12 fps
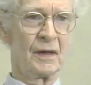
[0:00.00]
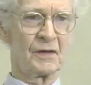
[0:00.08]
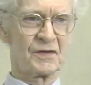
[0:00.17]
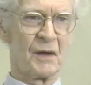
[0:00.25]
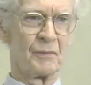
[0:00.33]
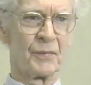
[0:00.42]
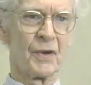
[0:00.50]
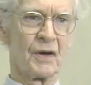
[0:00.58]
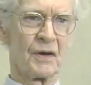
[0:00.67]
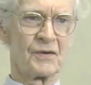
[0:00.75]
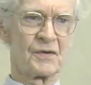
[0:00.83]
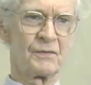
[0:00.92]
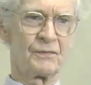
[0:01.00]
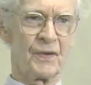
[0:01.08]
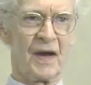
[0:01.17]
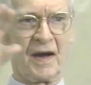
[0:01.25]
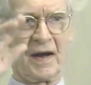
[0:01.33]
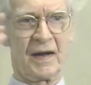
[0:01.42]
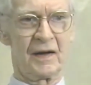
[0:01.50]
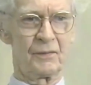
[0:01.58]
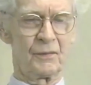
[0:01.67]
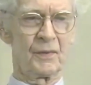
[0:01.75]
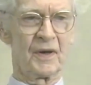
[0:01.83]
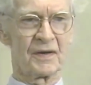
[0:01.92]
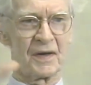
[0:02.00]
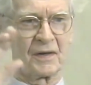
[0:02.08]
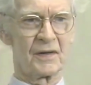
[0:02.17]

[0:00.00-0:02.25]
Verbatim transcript: Some birds fly where their